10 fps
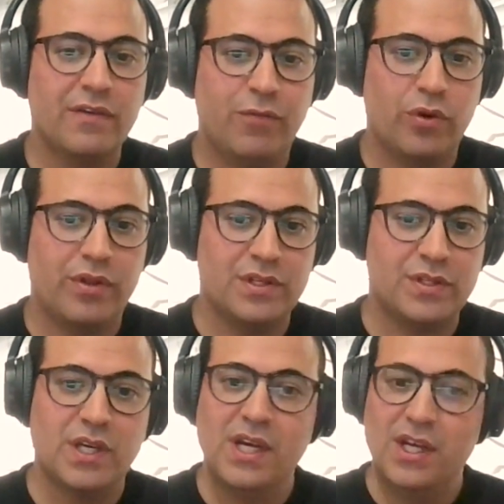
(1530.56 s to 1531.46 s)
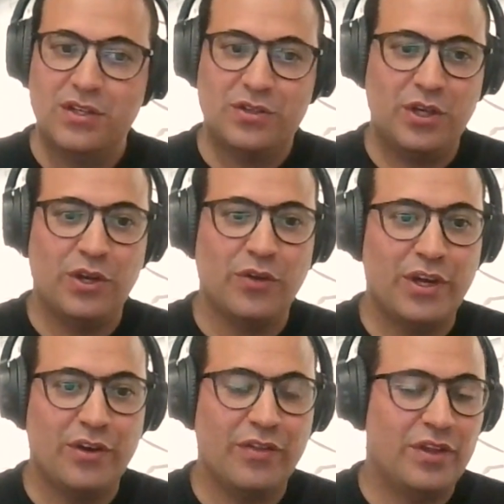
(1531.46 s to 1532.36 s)
for this. So, you know,
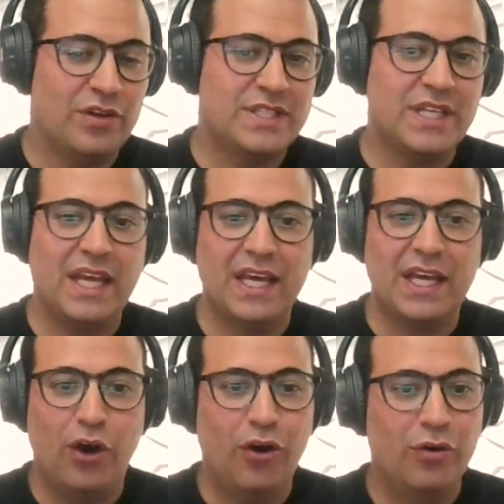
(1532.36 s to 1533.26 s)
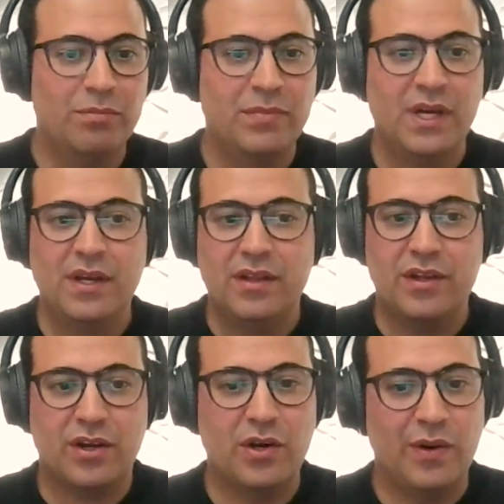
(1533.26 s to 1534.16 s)
they're sitting at home,
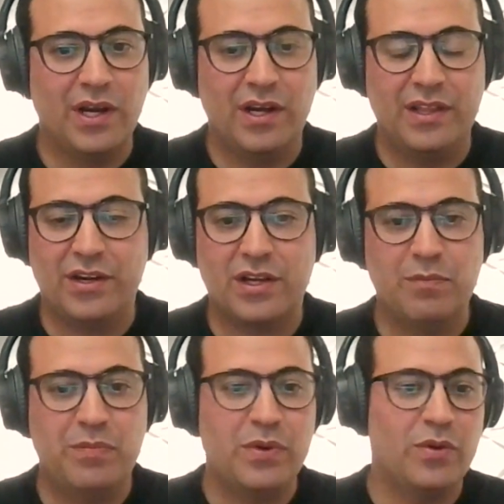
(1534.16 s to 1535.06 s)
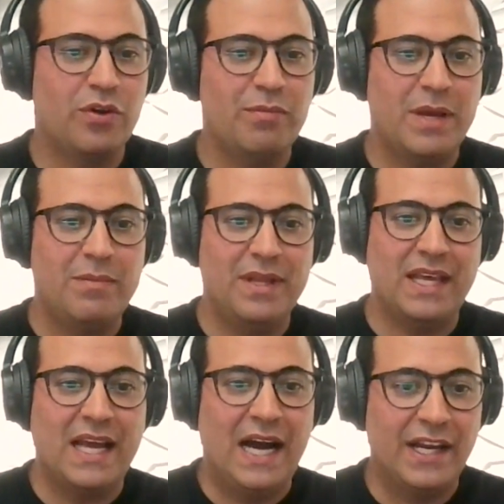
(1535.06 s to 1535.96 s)
they're going on their computer, maybe
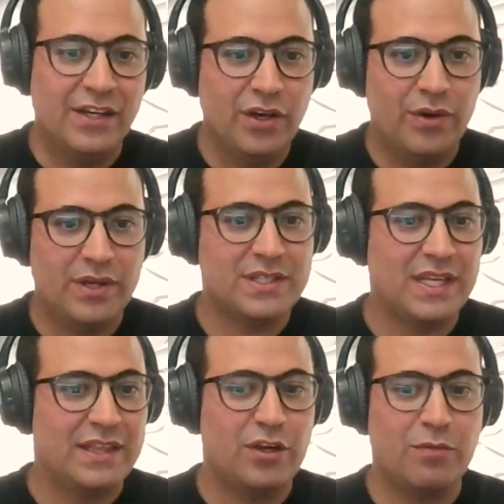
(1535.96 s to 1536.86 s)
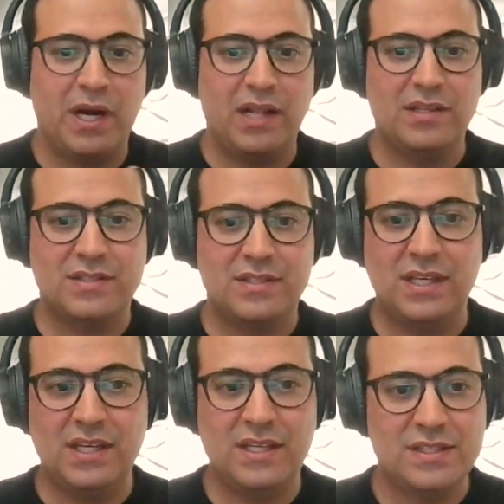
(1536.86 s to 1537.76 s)
they got a notice that their
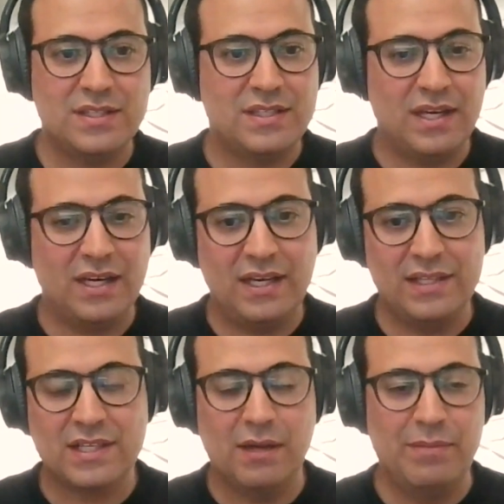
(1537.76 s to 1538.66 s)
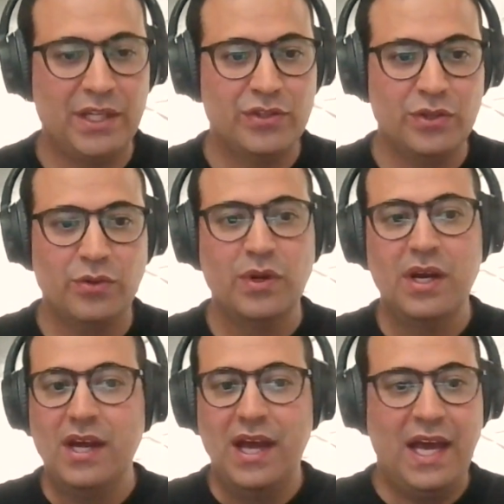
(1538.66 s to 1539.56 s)
policy is coming due,
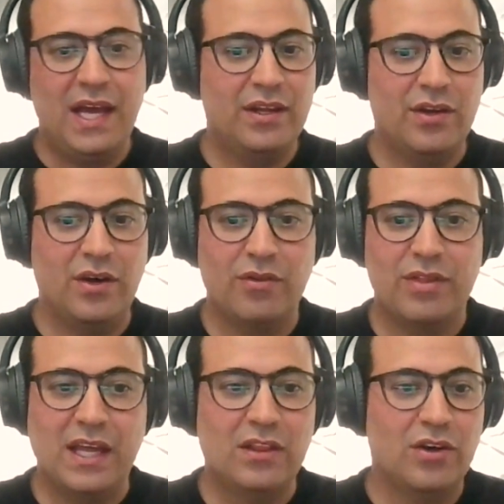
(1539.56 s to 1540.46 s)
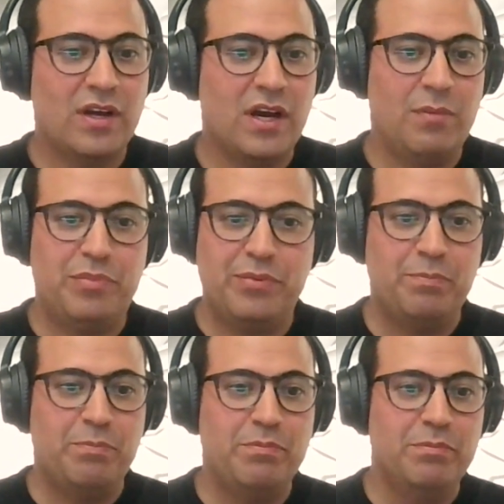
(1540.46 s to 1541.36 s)
and, you know, they look up
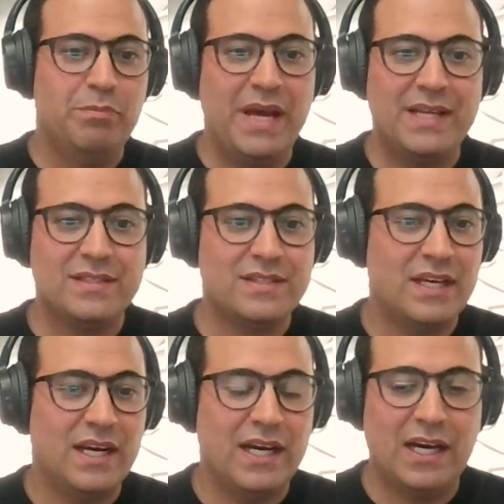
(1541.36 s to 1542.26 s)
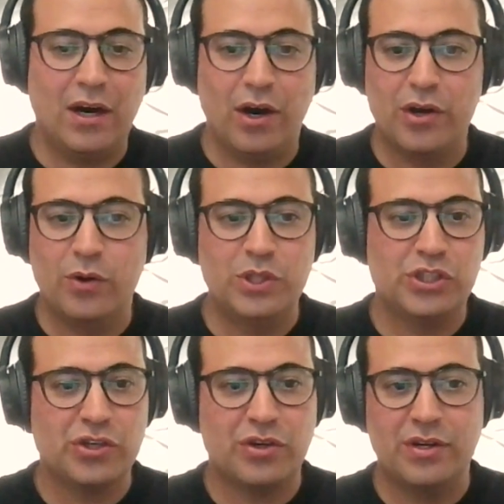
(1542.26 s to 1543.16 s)
best auto
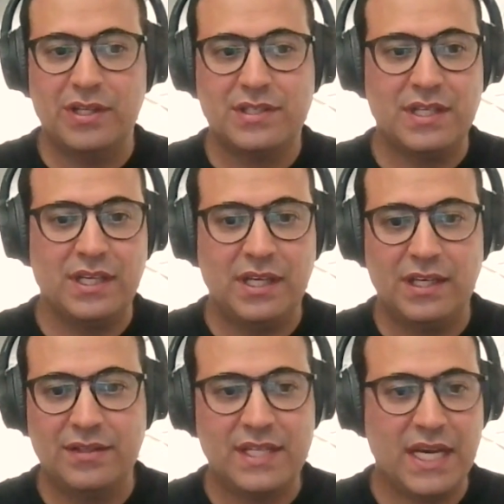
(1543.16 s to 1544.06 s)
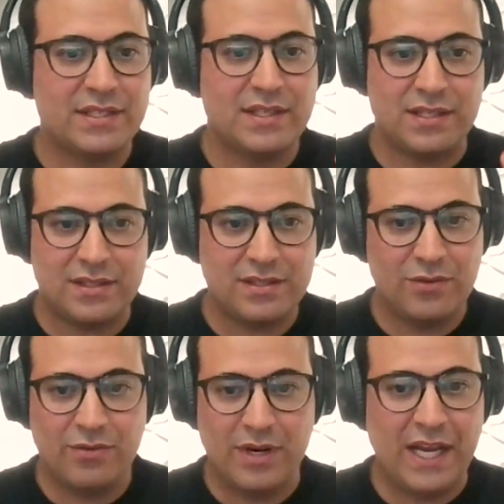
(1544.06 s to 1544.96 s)
insurance in
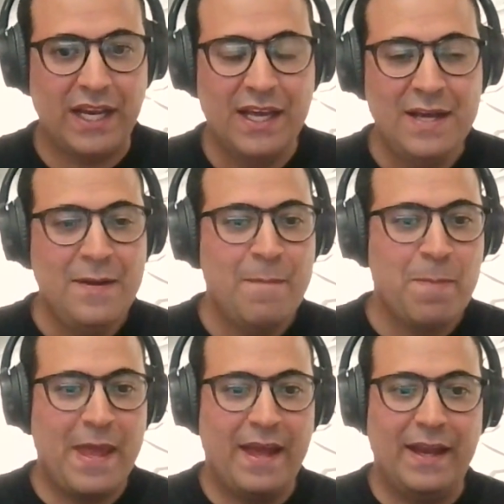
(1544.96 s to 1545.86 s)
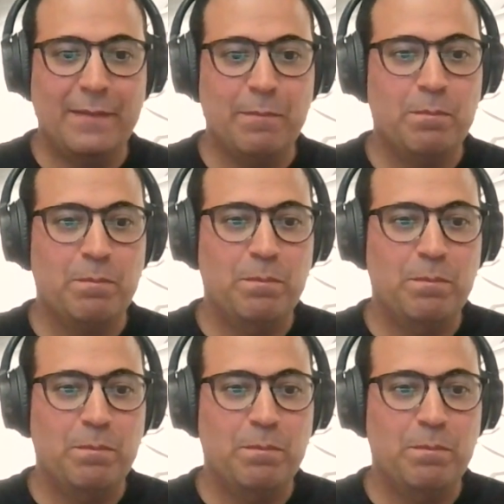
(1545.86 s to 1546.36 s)
Texas, right? And